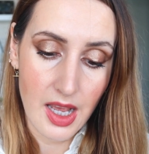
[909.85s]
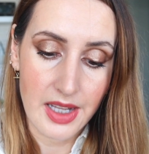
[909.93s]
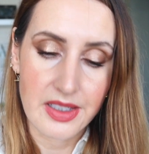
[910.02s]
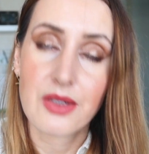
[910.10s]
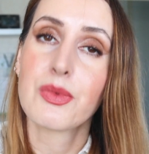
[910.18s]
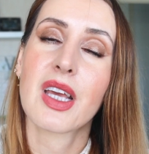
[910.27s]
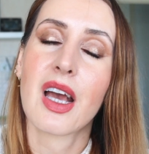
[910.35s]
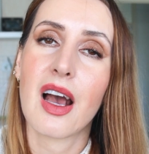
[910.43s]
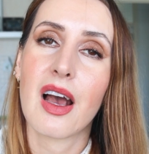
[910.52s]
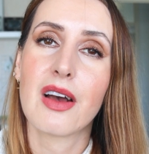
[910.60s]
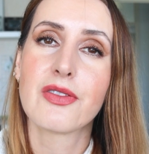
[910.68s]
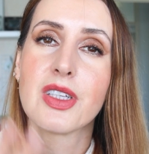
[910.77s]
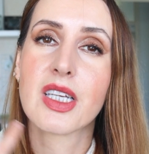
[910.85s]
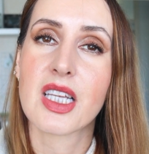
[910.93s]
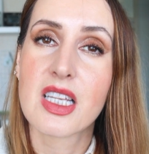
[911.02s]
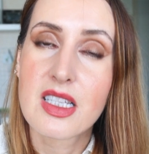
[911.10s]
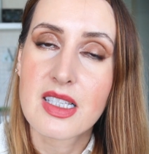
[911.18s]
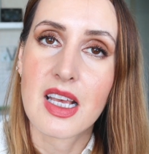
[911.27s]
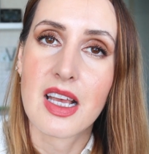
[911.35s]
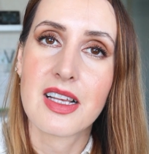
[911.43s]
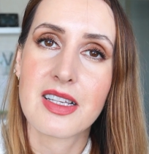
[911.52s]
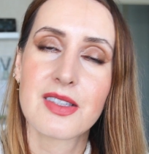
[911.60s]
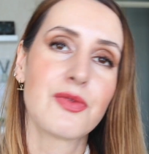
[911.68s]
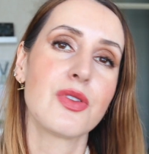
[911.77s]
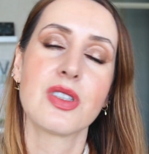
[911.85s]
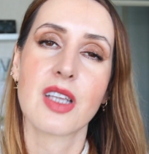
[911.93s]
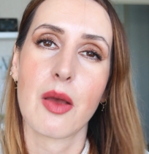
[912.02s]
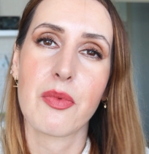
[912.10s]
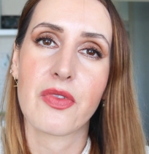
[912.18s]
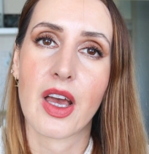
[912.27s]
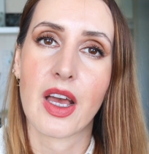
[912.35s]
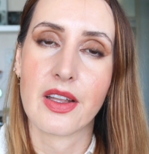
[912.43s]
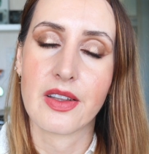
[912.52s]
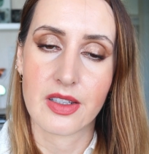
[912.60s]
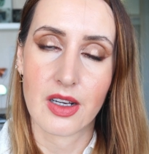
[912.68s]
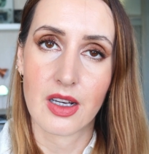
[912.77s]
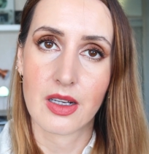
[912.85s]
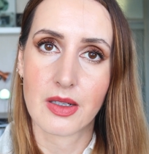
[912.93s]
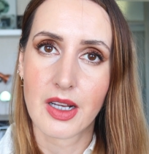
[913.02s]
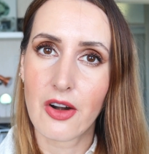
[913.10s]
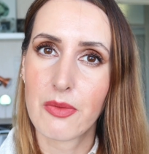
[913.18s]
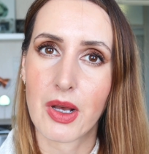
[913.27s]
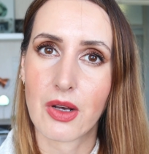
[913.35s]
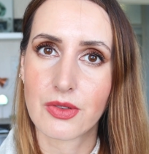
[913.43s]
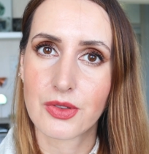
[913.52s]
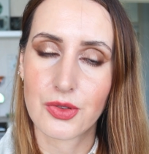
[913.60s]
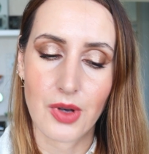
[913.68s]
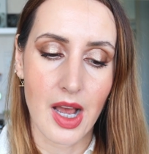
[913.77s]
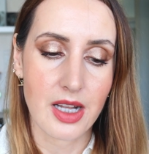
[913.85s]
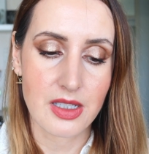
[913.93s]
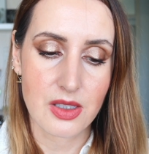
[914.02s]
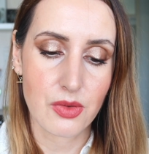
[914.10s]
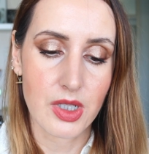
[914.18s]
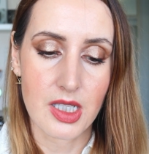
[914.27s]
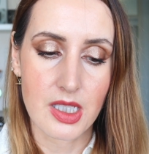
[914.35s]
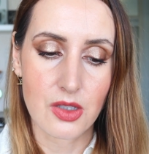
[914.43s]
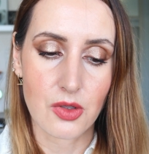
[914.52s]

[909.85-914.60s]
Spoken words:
and then we have the incense for depth and caramel to add sweetness.